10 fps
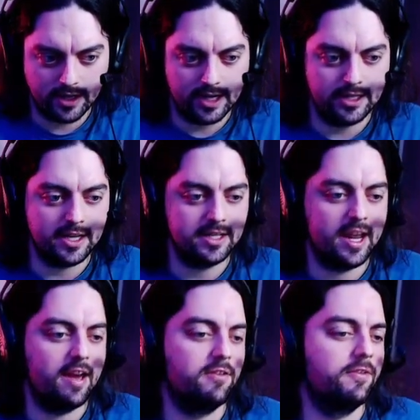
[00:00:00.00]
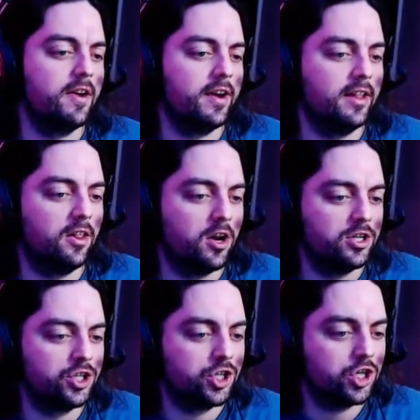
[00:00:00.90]
it doesn't have a very large
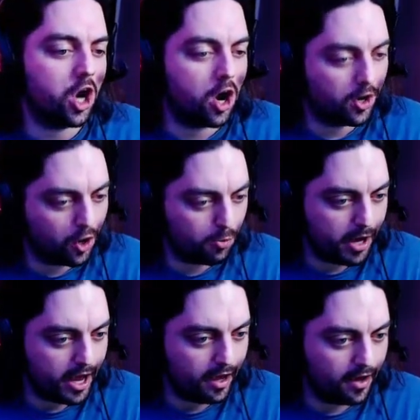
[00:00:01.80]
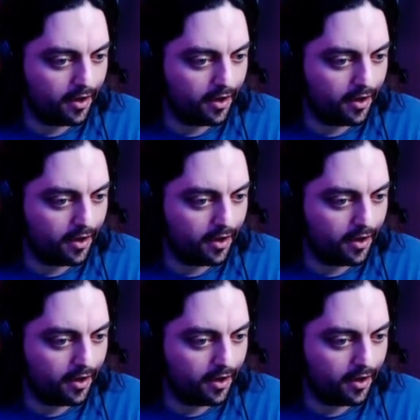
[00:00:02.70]
cargo bay,